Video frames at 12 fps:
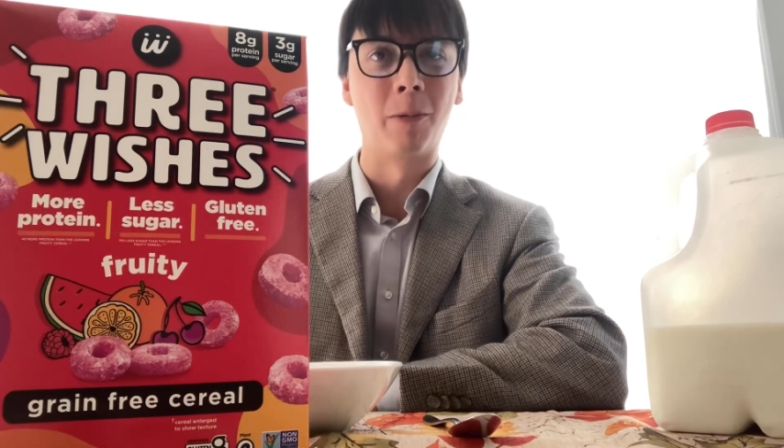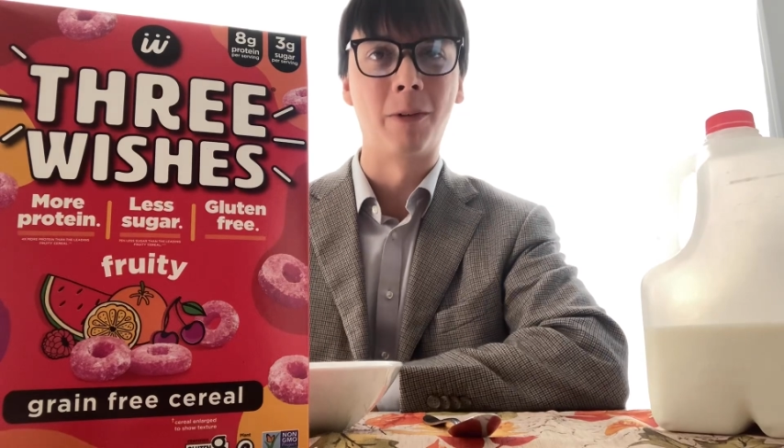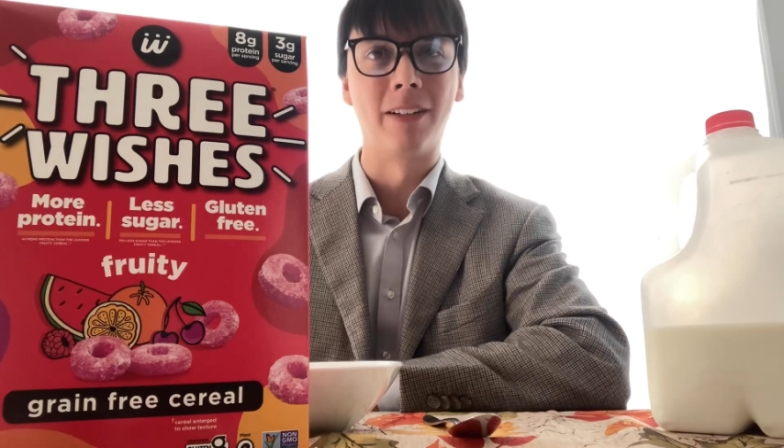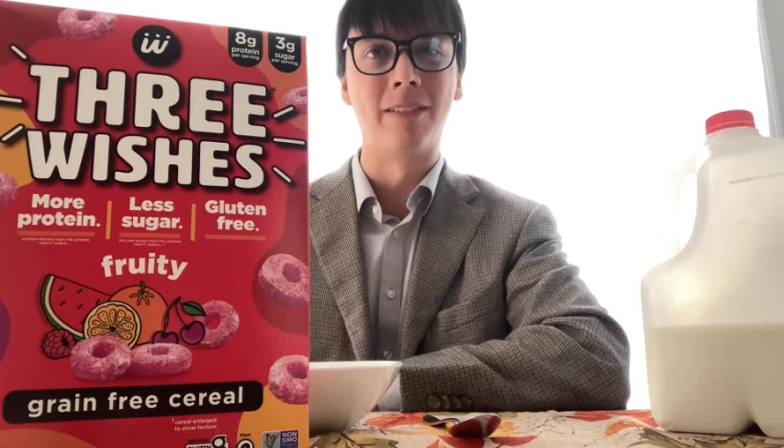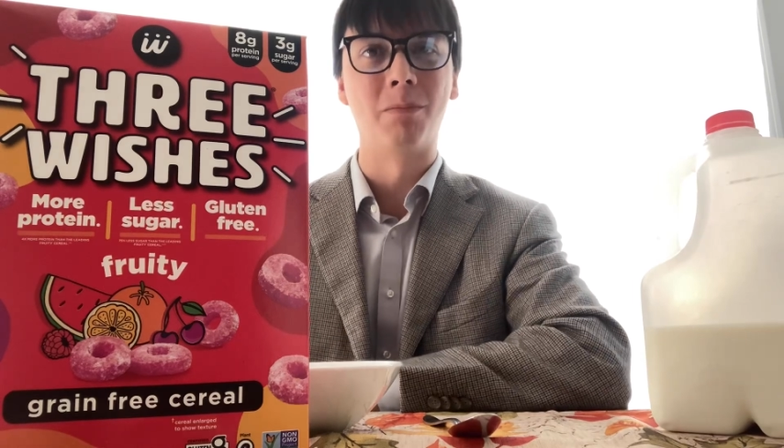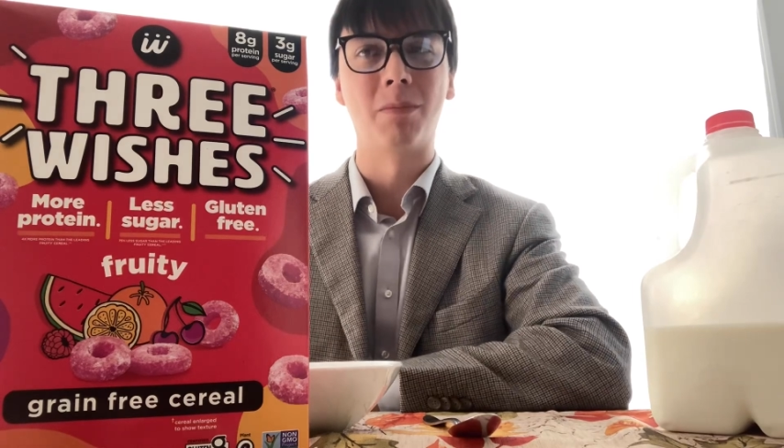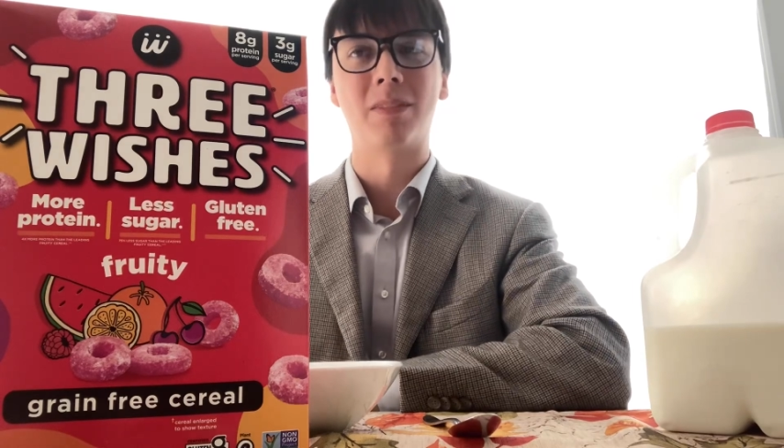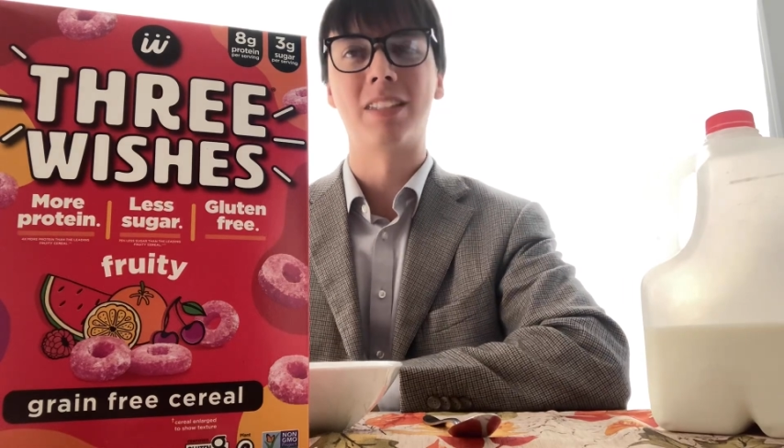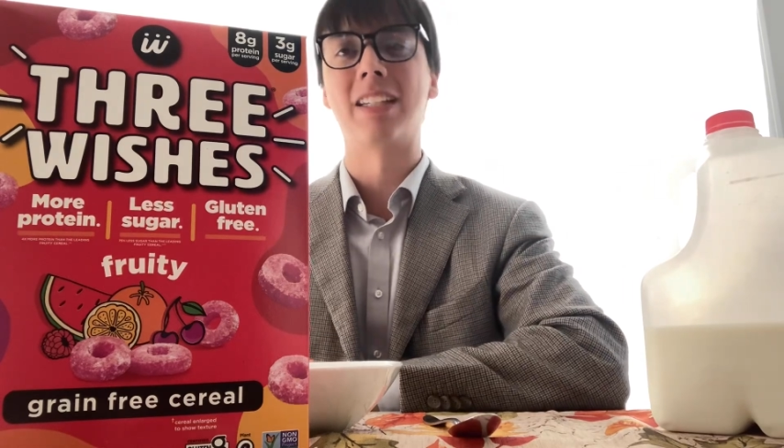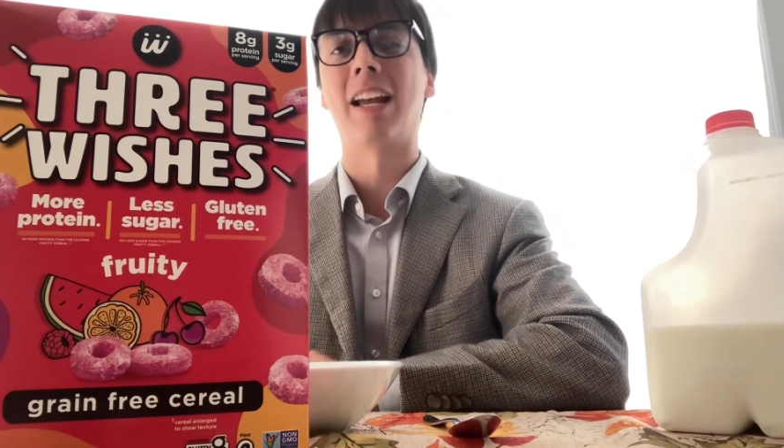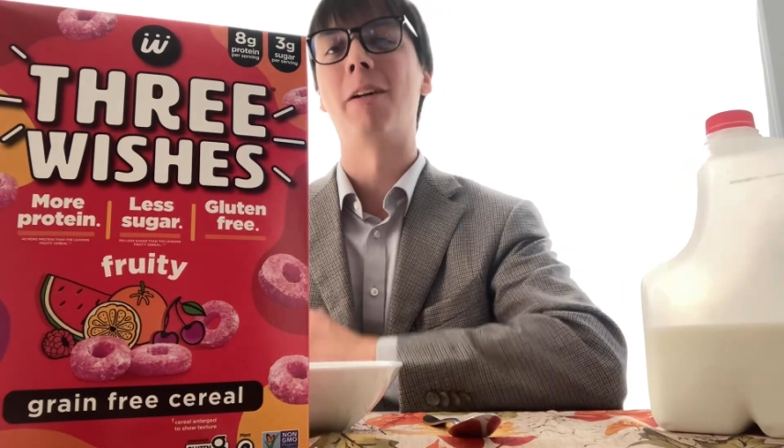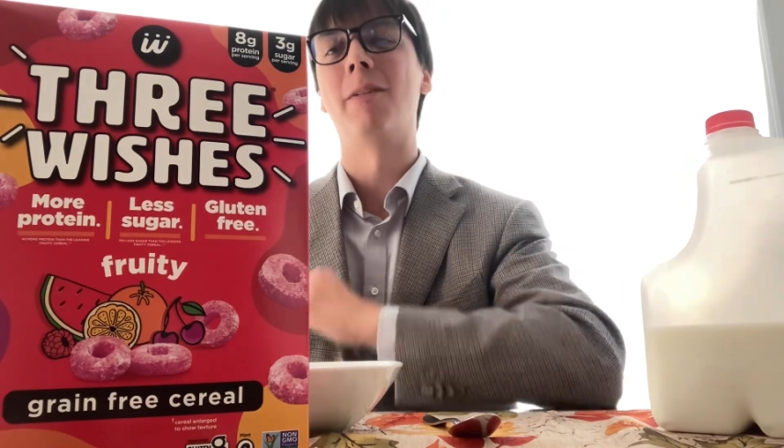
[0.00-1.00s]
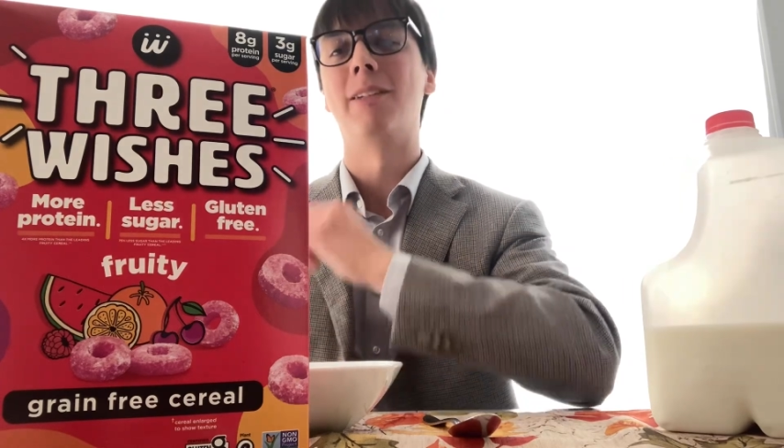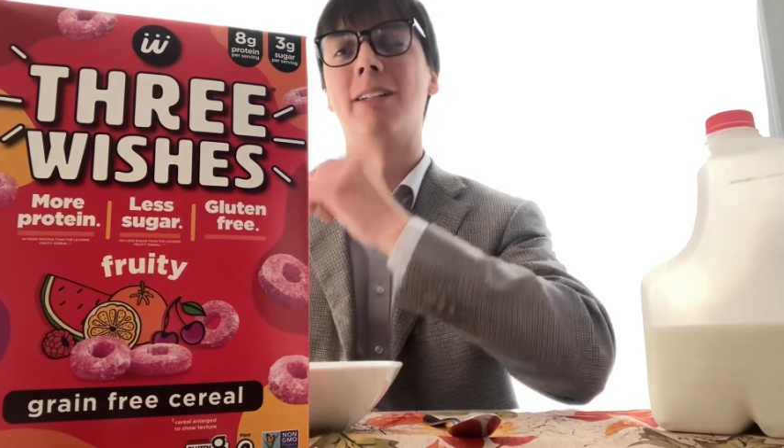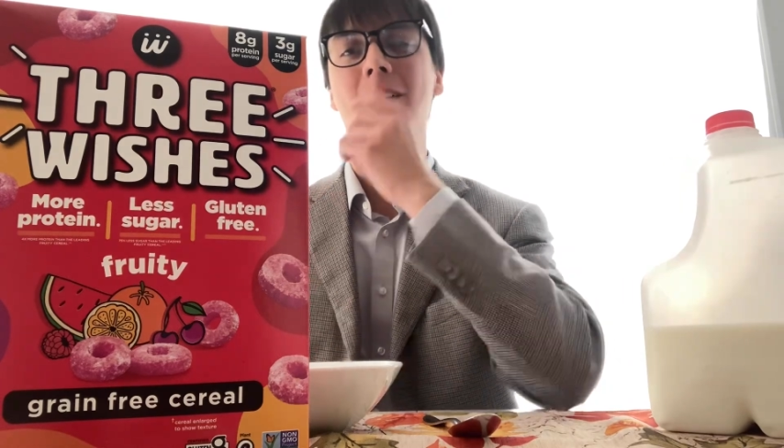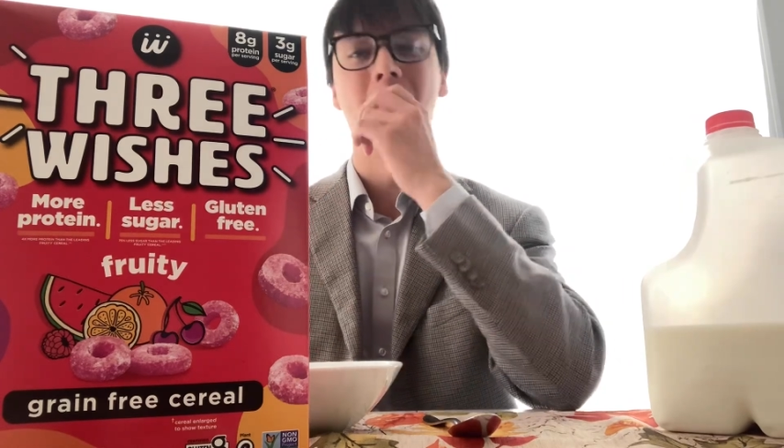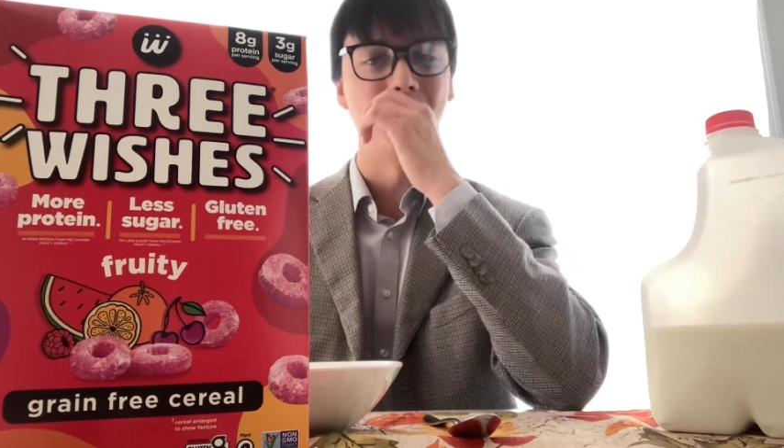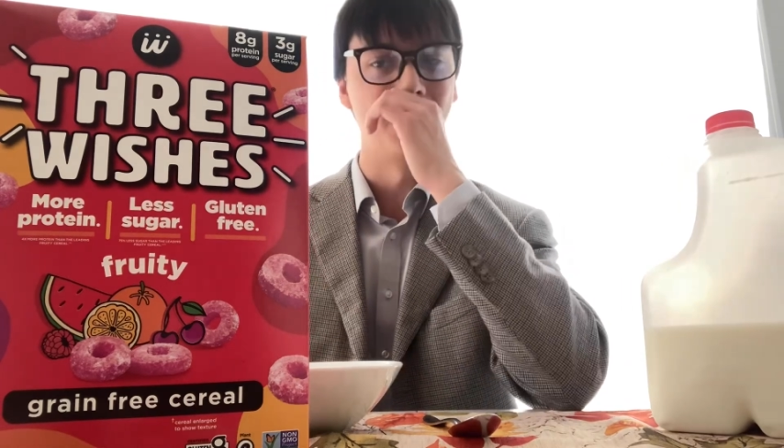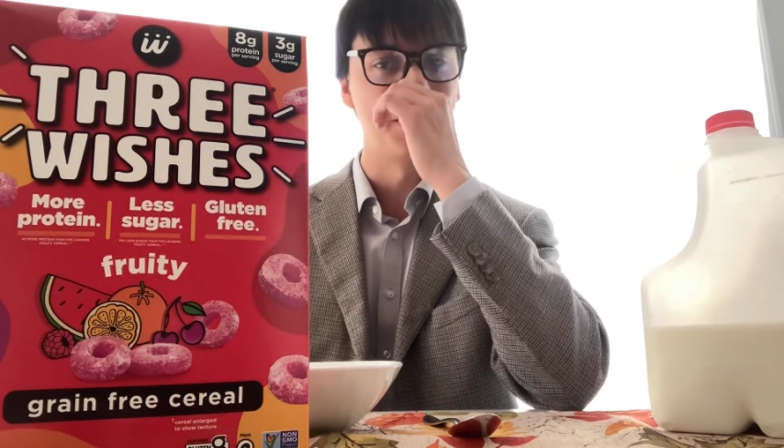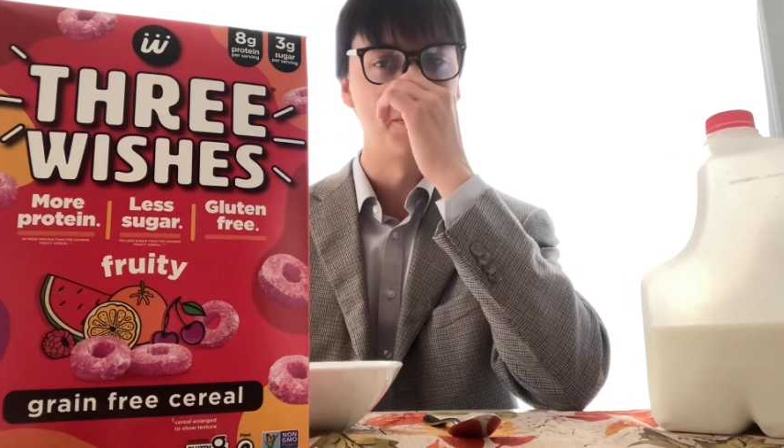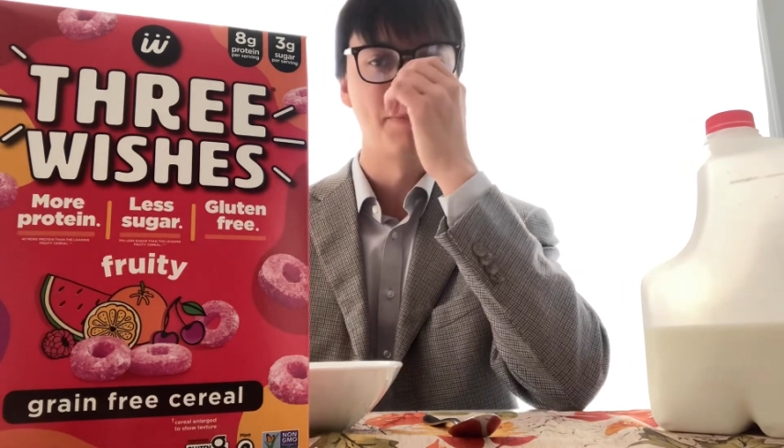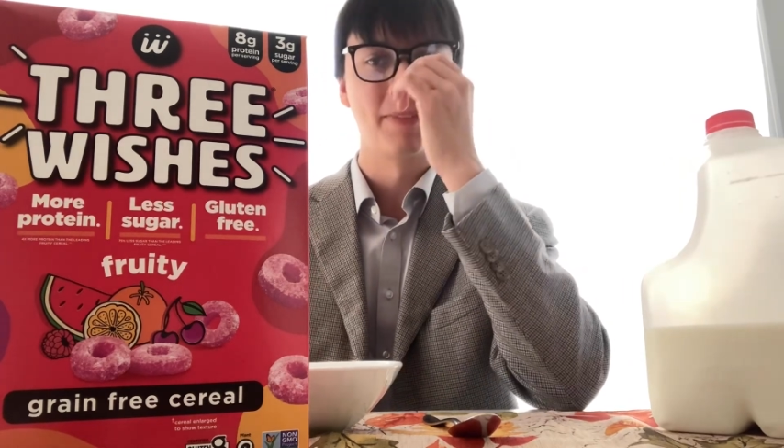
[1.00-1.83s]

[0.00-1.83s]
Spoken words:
one, see how it goes.